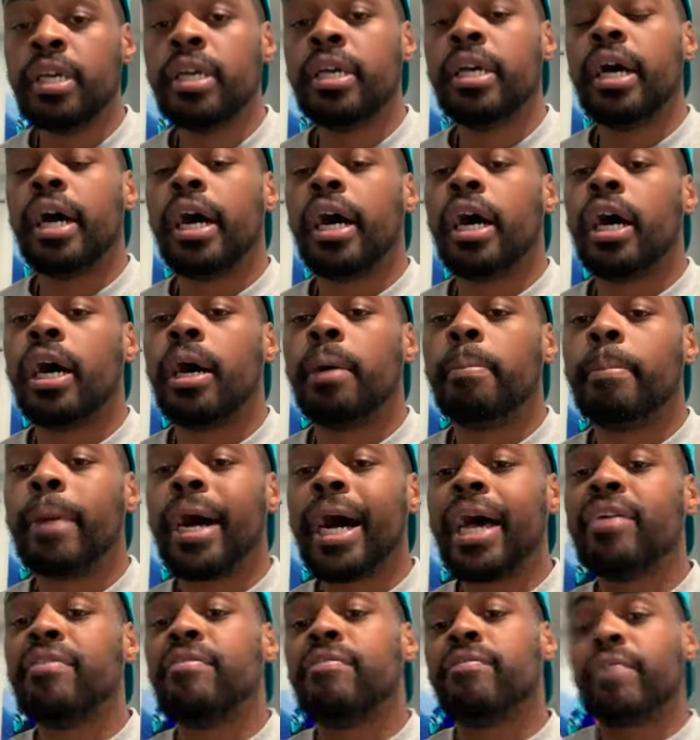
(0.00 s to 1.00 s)

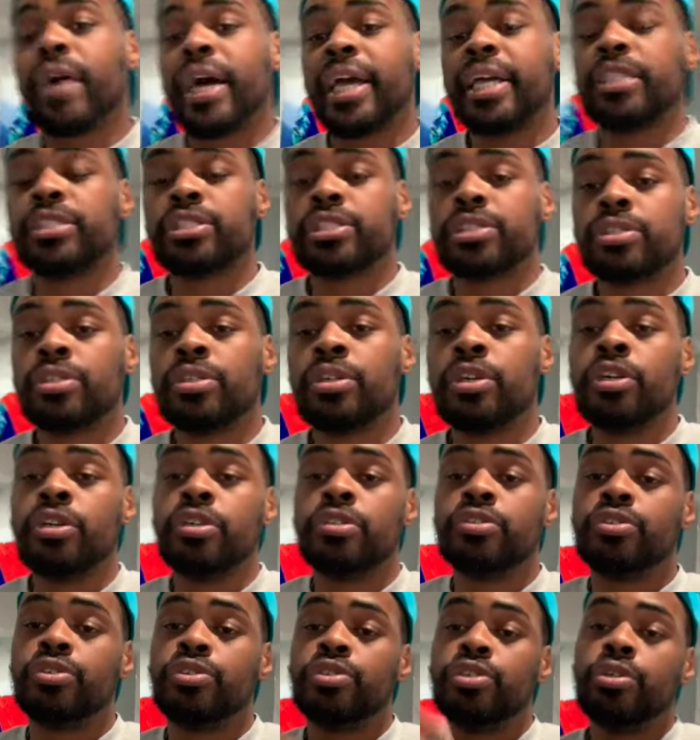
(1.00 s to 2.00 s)
My advice
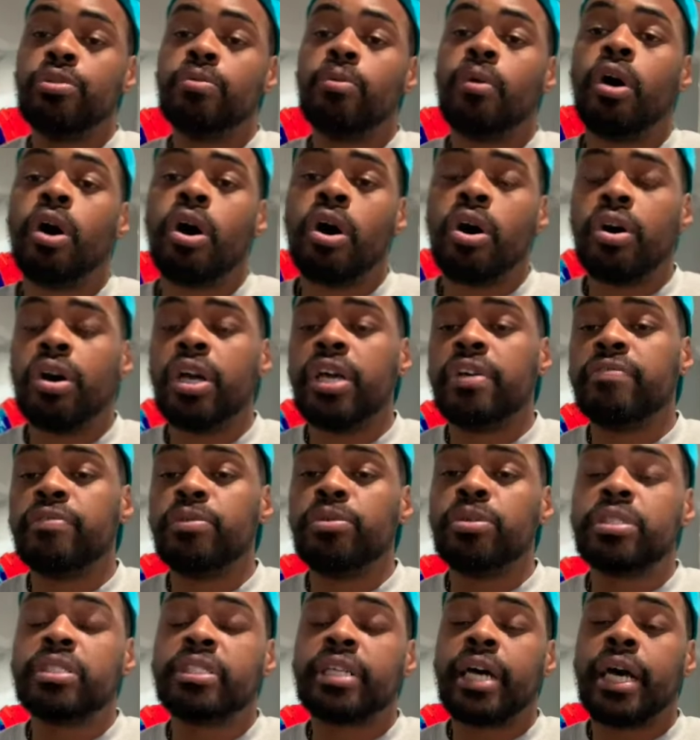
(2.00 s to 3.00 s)
to you all, if you
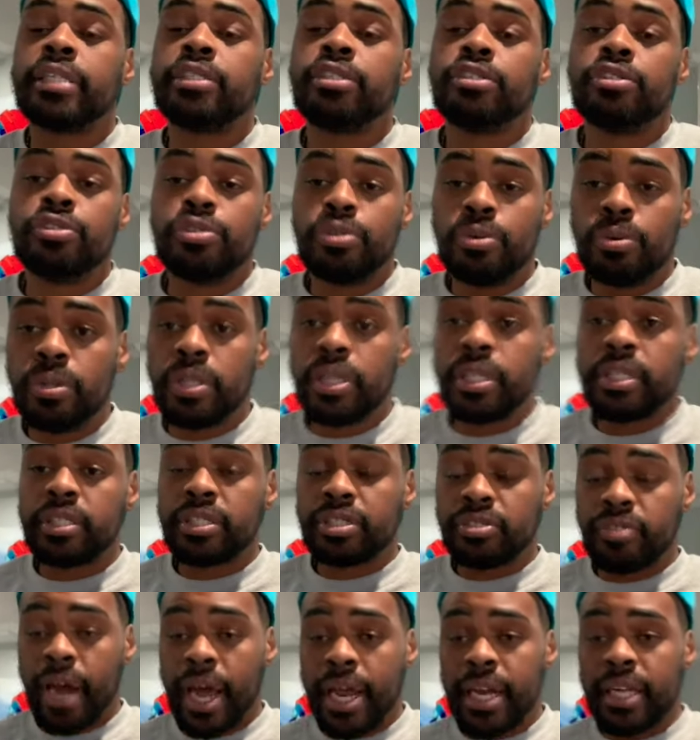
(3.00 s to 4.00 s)
decide to do this
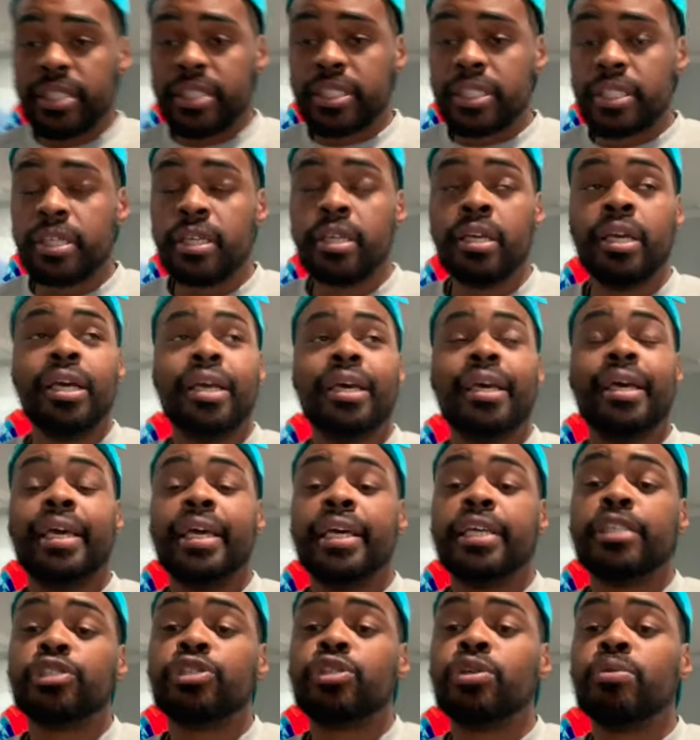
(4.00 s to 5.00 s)
strategy,
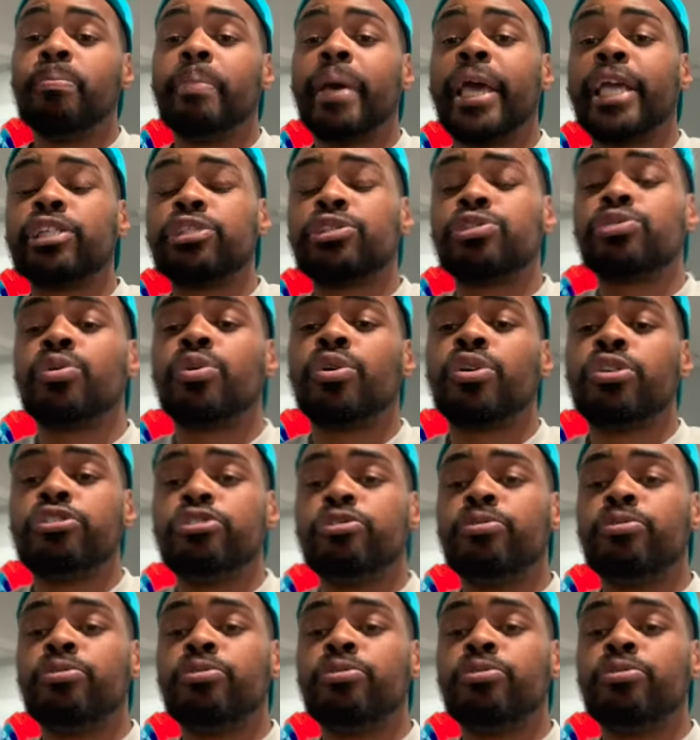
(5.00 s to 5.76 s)
is to make sure you